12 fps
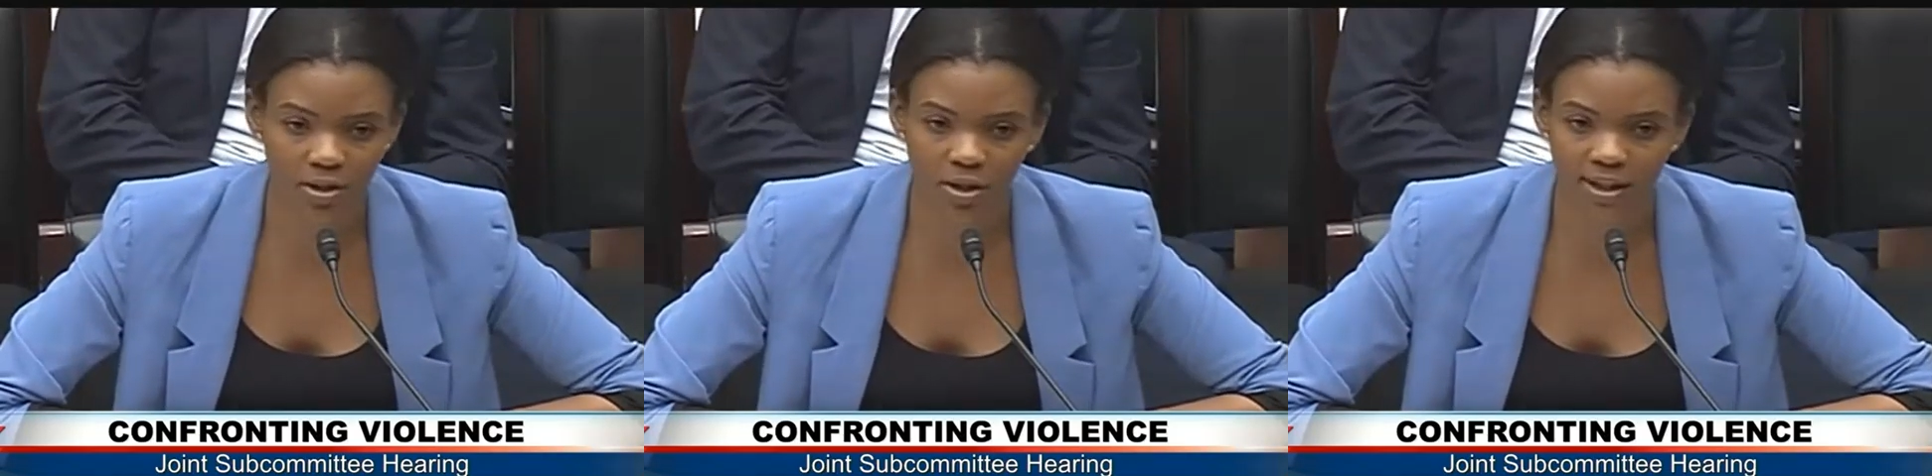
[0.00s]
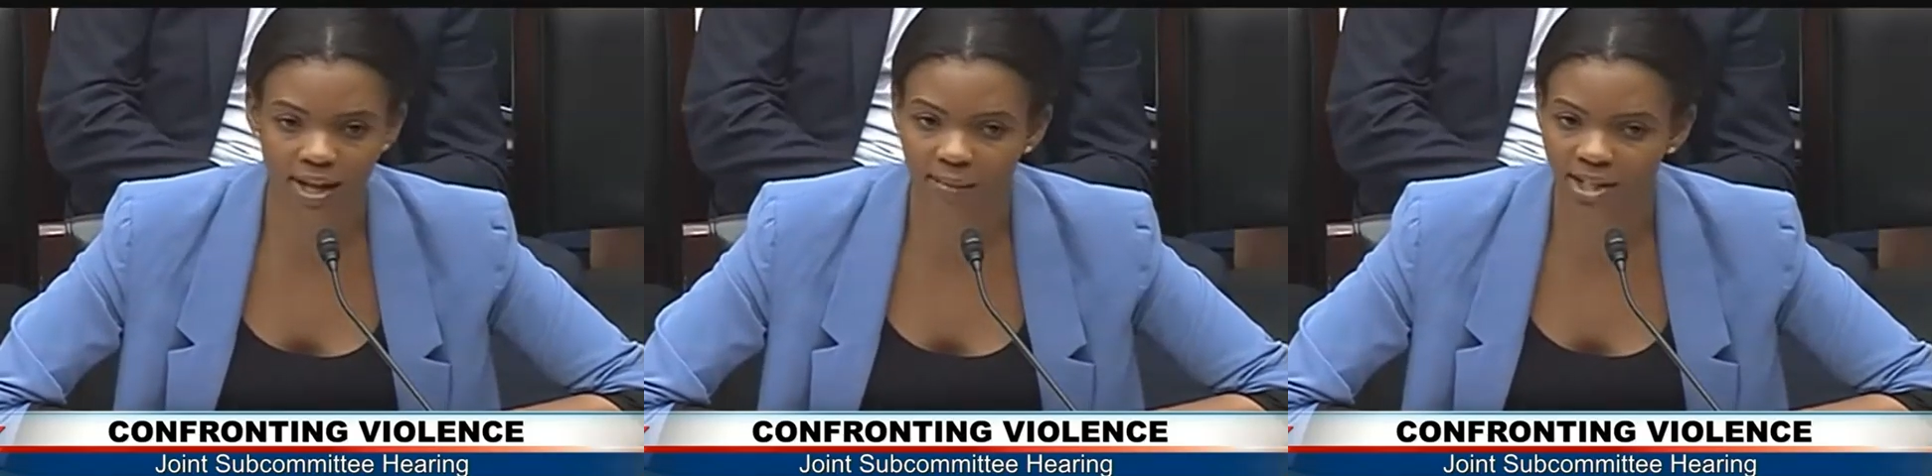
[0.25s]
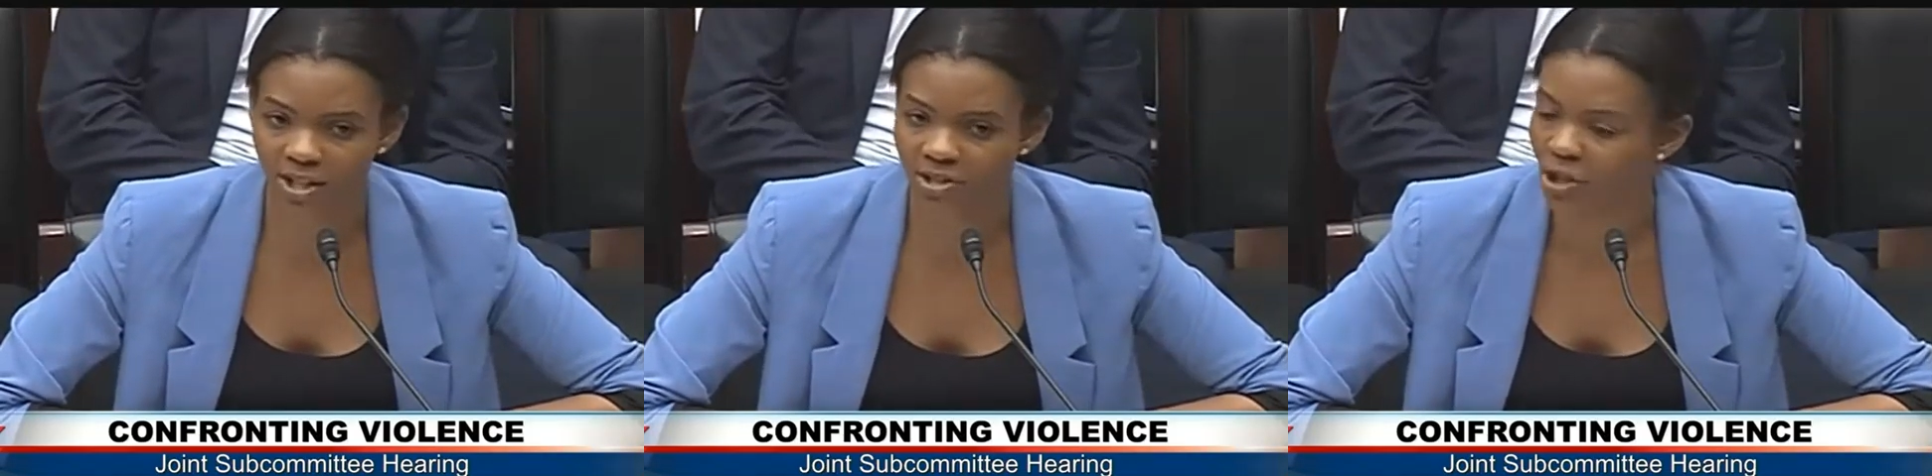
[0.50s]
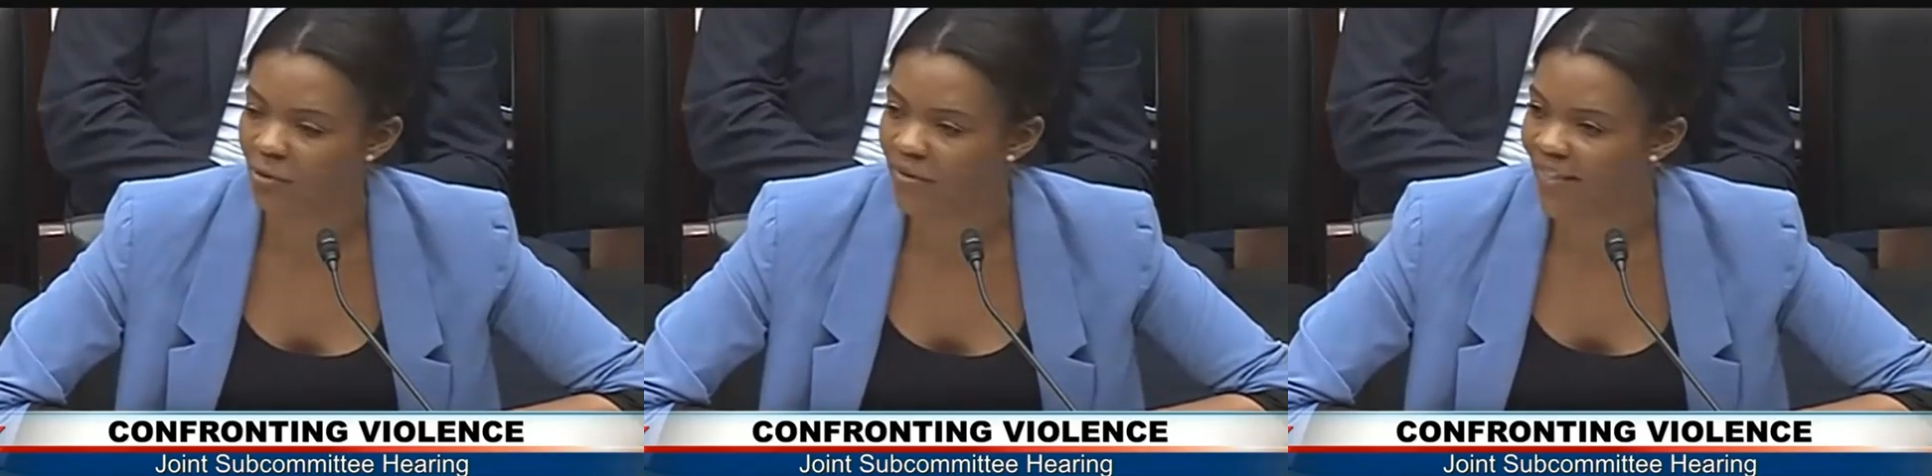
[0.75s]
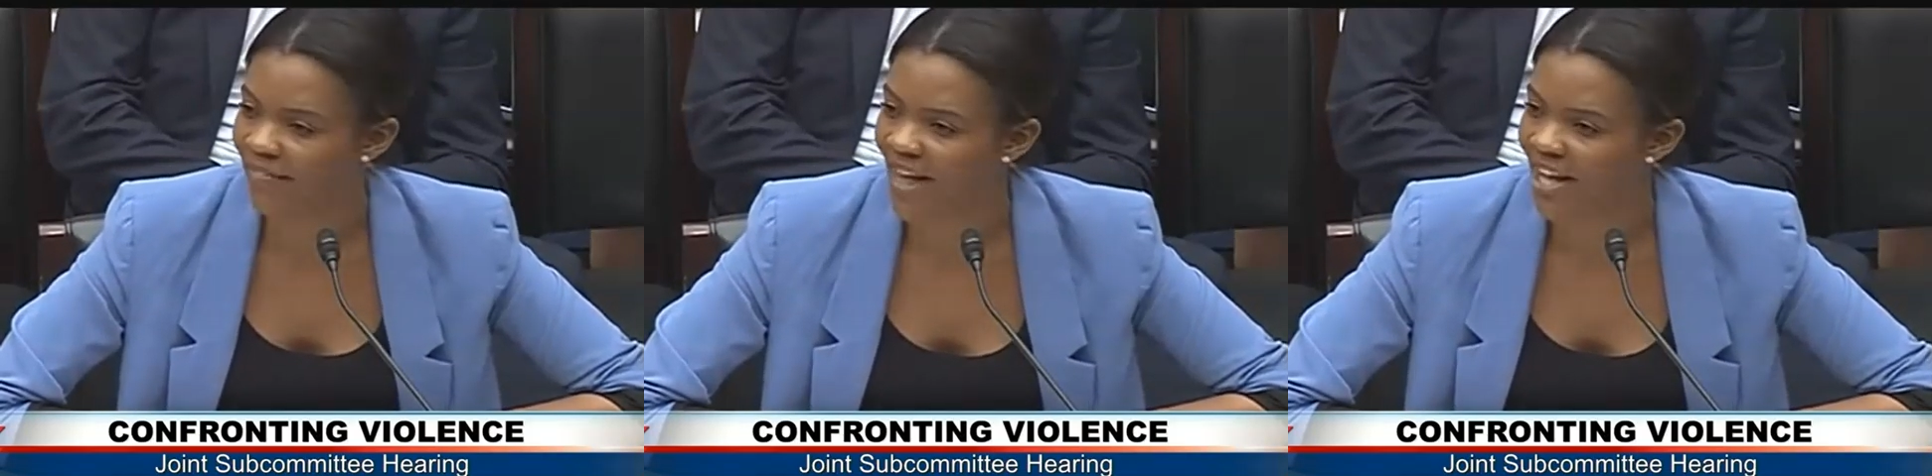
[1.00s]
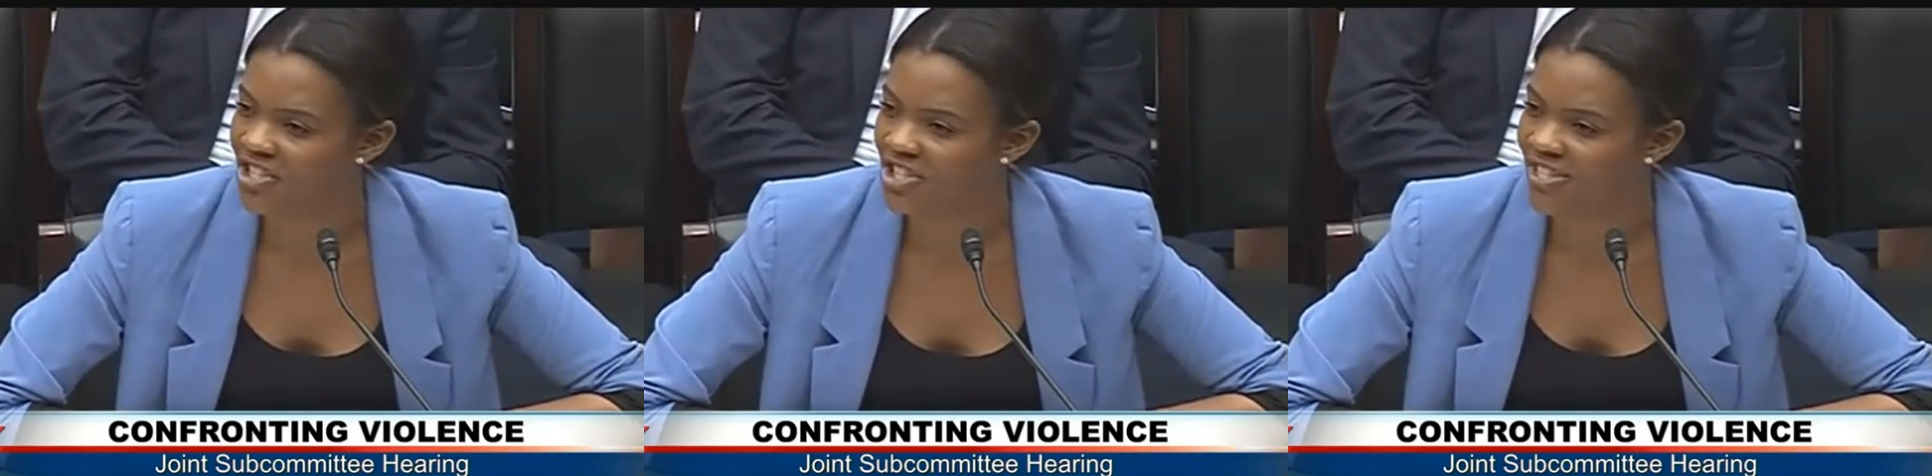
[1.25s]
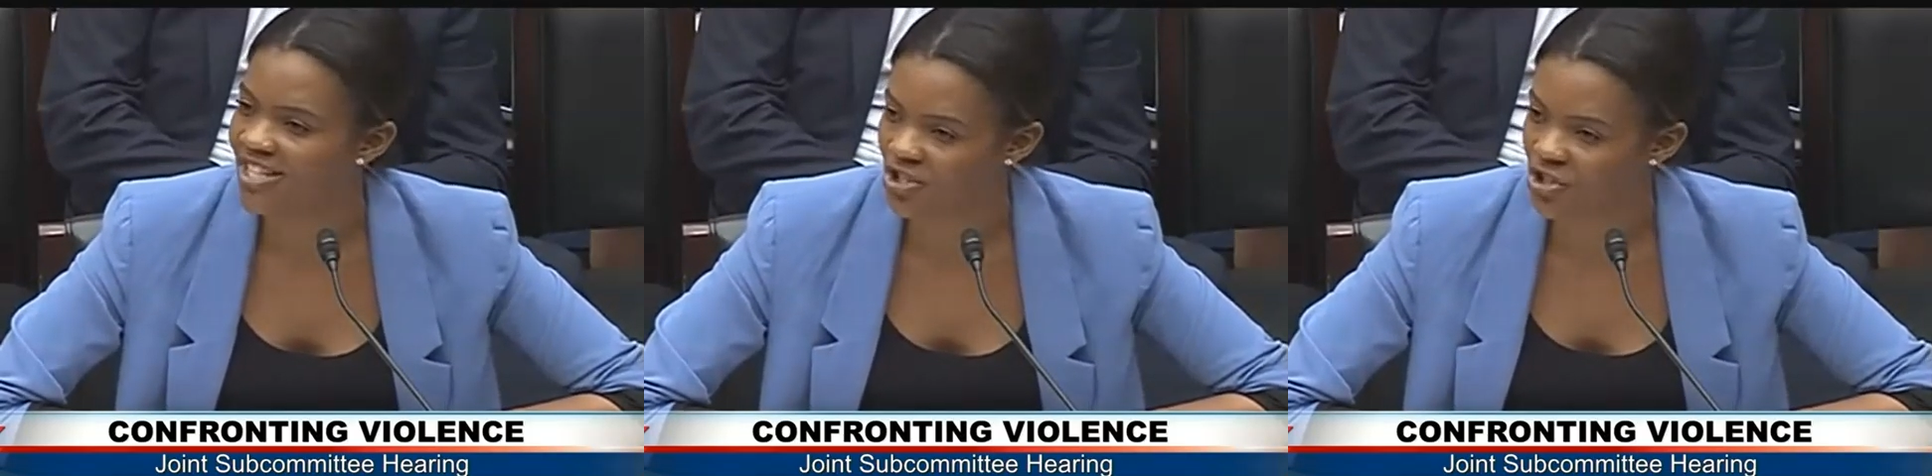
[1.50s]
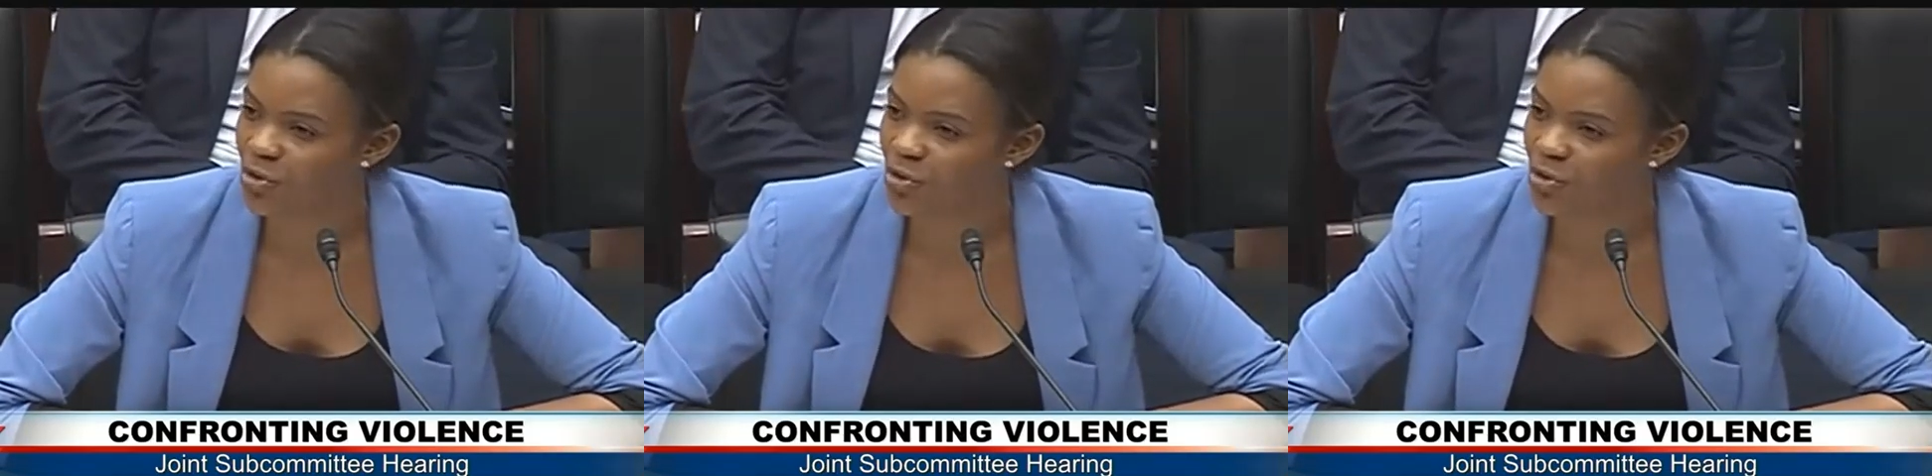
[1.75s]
look at me to determine that that just isn't